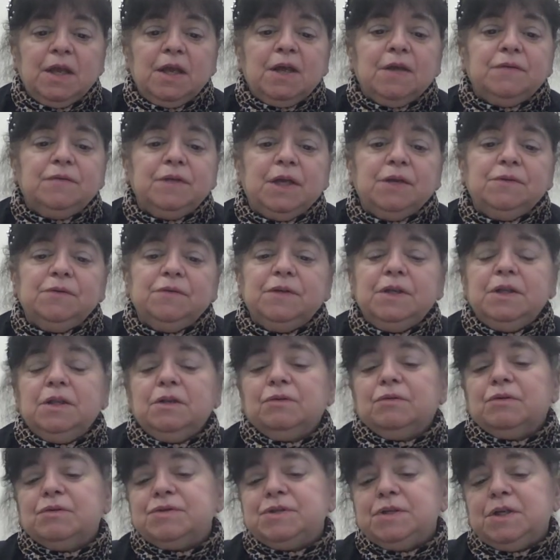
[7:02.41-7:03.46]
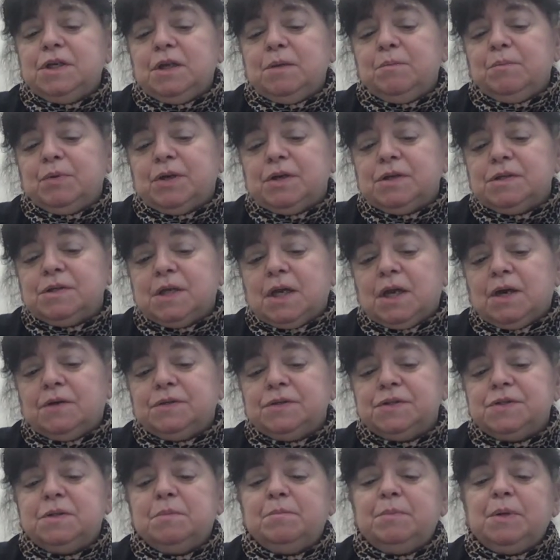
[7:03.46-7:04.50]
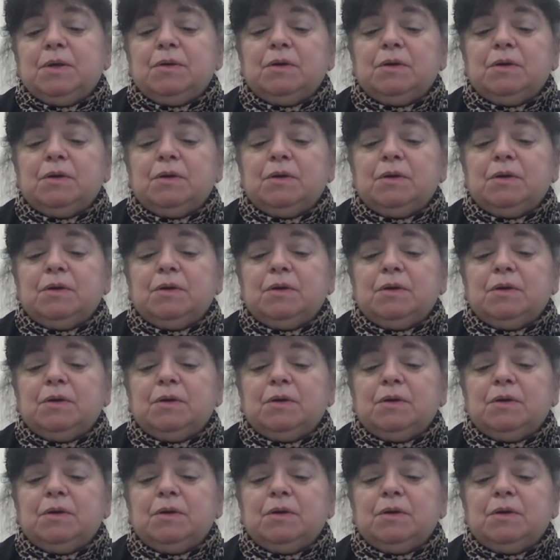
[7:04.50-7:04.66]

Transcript: The other thing that Rossini brings out is the bel